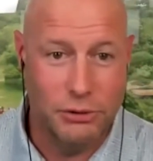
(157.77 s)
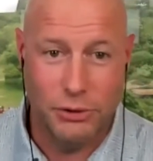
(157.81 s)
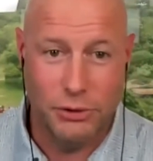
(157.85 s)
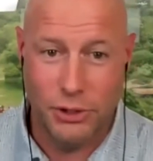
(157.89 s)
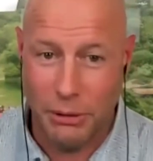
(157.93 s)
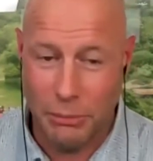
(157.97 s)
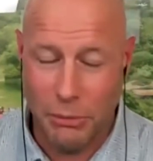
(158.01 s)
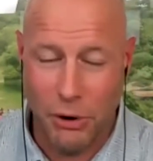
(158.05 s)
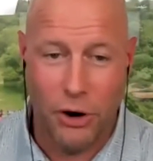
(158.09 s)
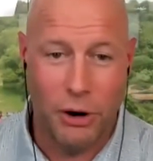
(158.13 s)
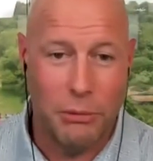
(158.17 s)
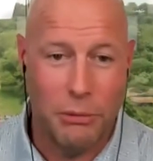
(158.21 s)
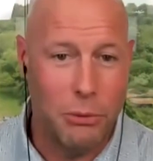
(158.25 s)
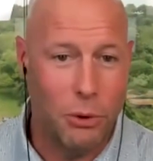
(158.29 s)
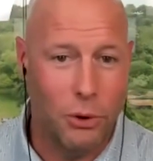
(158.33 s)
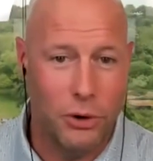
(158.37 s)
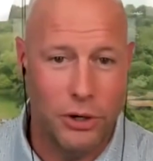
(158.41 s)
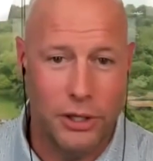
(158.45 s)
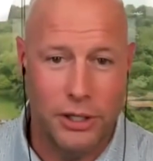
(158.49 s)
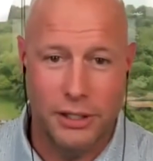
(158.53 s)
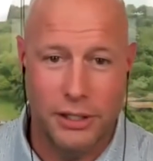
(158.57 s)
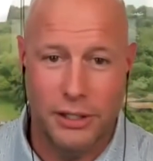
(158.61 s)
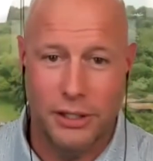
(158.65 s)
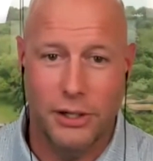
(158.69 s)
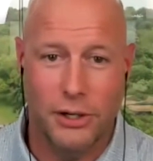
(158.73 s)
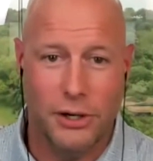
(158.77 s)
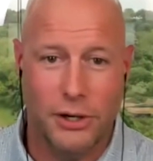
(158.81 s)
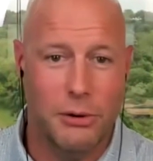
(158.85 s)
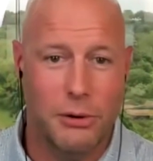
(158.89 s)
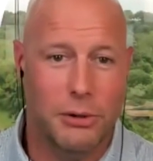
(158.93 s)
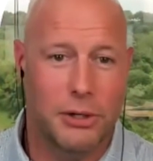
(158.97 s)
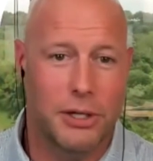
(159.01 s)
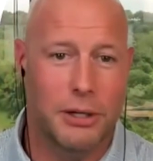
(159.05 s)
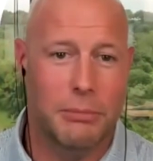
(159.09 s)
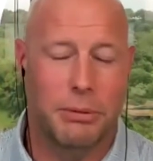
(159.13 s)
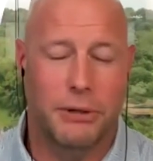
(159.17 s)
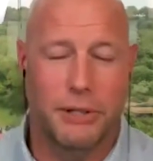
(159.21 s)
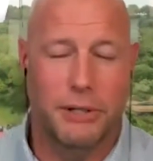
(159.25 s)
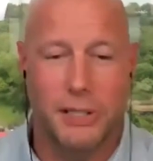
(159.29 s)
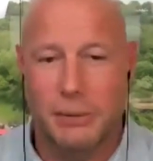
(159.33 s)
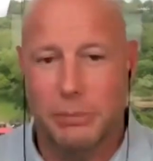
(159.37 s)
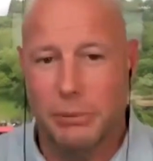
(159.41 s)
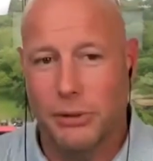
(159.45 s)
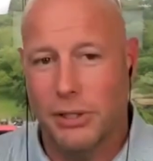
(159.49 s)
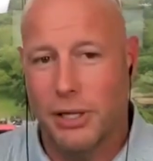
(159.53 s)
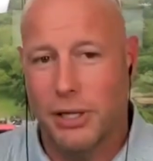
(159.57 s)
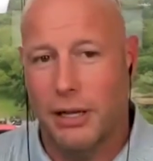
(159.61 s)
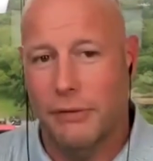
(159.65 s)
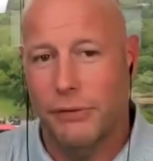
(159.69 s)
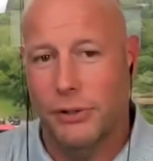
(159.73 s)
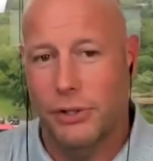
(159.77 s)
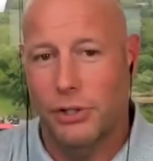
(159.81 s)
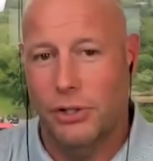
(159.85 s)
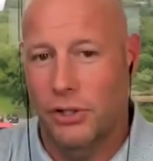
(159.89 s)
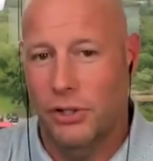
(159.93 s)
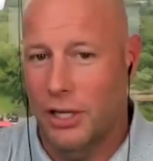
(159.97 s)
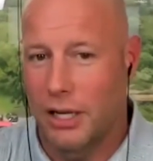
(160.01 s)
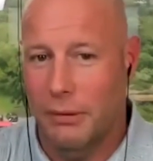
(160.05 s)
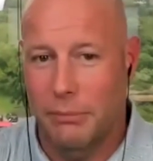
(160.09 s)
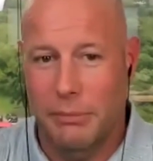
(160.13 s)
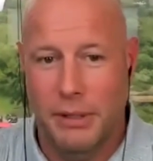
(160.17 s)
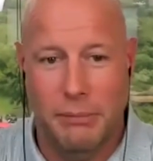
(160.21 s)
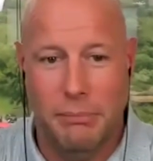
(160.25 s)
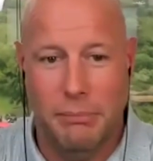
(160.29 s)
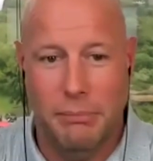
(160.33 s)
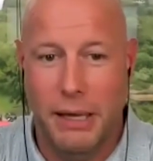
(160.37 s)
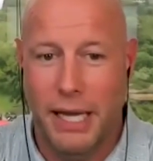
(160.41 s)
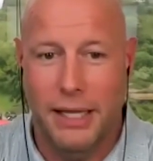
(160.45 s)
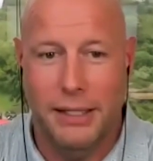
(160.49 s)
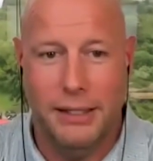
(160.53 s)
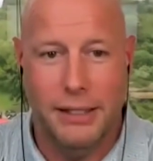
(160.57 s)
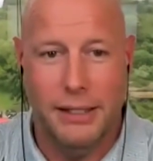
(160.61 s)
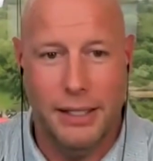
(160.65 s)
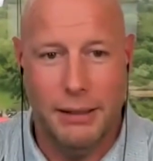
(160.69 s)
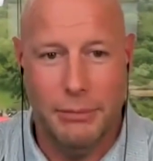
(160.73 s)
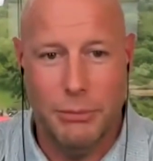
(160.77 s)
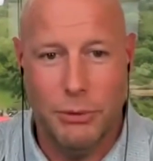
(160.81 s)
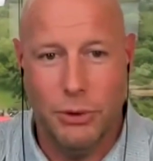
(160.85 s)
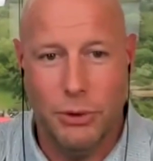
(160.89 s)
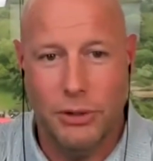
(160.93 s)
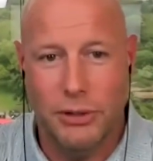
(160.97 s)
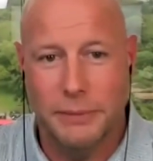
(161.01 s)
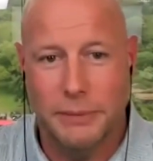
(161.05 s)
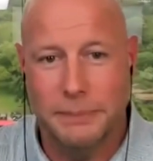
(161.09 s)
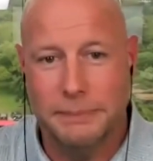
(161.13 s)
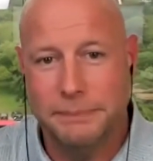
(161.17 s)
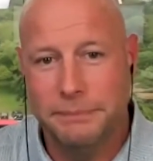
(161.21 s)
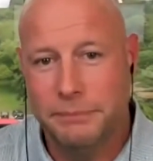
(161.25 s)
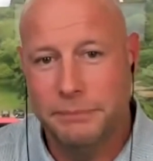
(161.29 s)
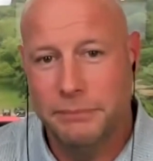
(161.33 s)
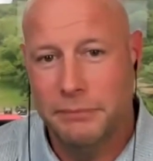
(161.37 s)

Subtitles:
Tomorrow morning, you're going to the principal's office. You're not in band anymore."